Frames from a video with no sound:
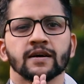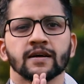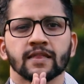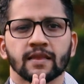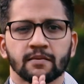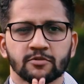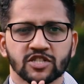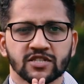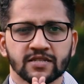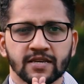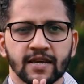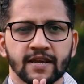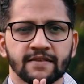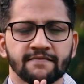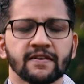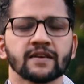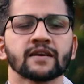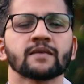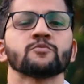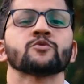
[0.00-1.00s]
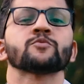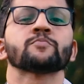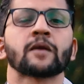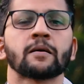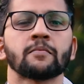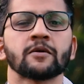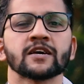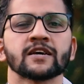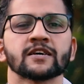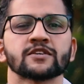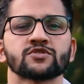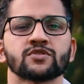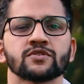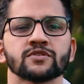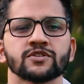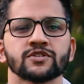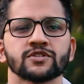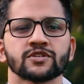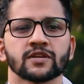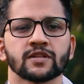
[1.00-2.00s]
Namaste and welcome to Pramanik
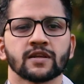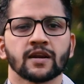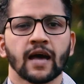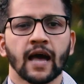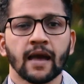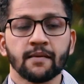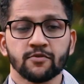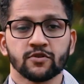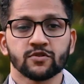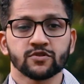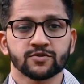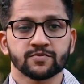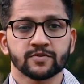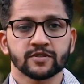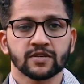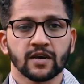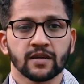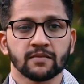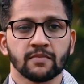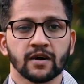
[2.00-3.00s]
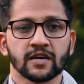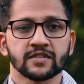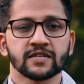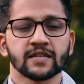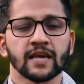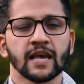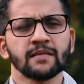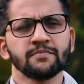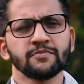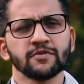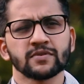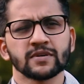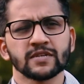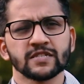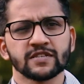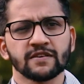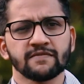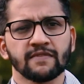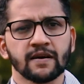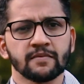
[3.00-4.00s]
Astrology channel. I'm your host Prasad Mahazani. Help you
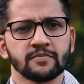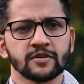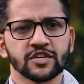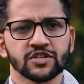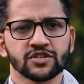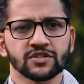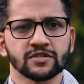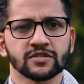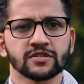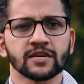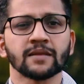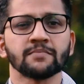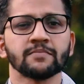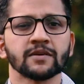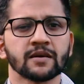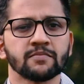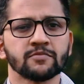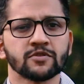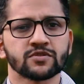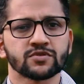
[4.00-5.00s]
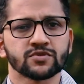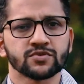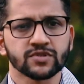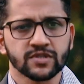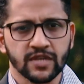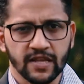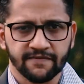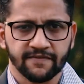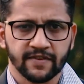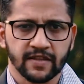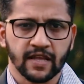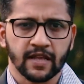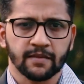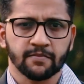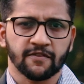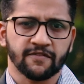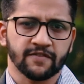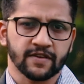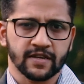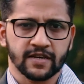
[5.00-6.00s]
raise your vibrations and become your true self with the help
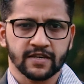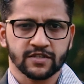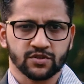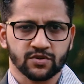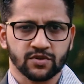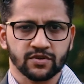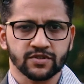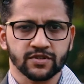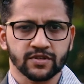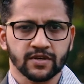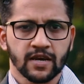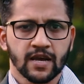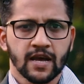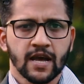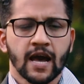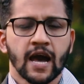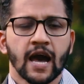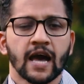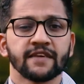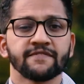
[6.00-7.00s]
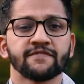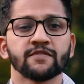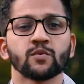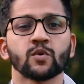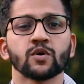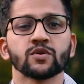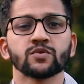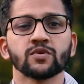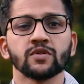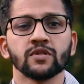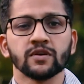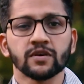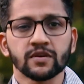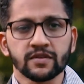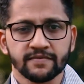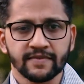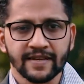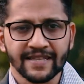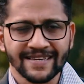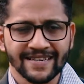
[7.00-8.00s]
of Vedic Astrology. And if you want to
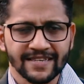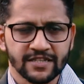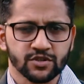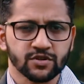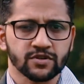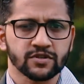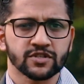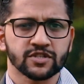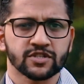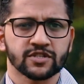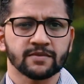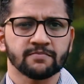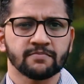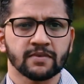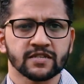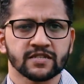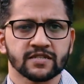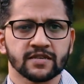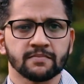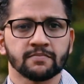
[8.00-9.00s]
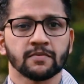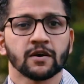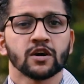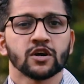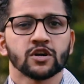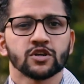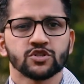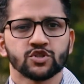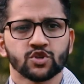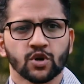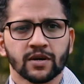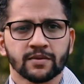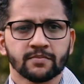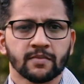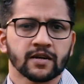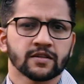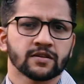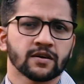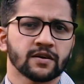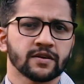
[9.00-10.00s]
learn Vedic Astrology step by step, join
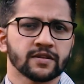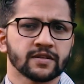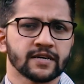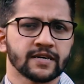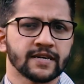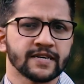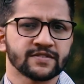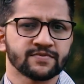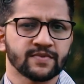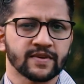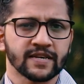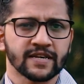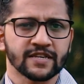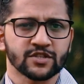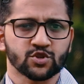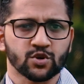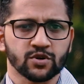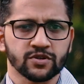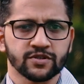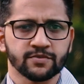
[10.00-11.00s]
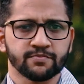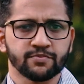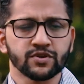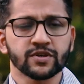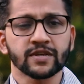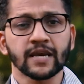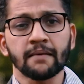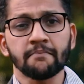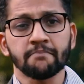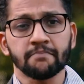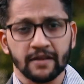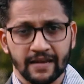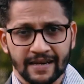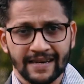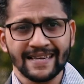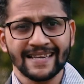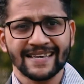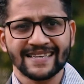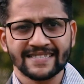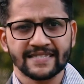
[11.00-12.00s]
my 33 days Vedic Astrology bootcamp.
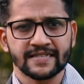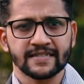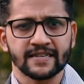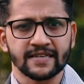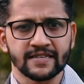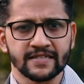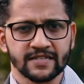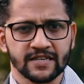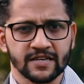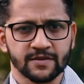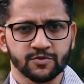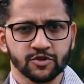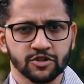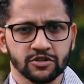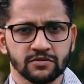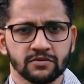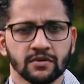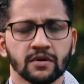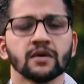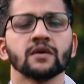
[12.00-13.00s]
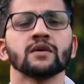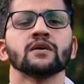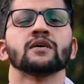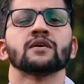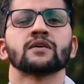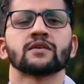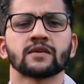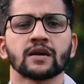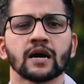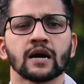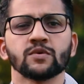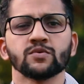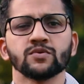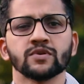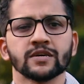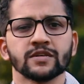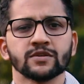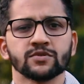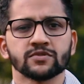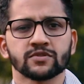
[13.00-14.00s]
Link is in the description. Rahu
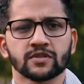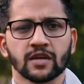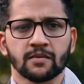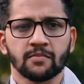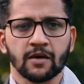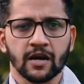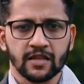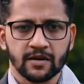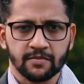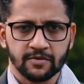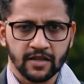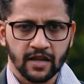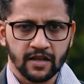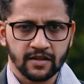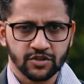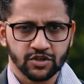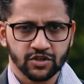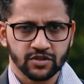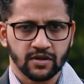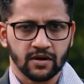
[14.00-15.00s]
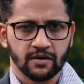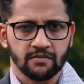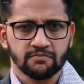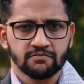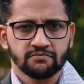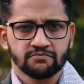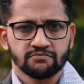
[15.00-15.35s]
in Uttarabhadrapada Nakshatra.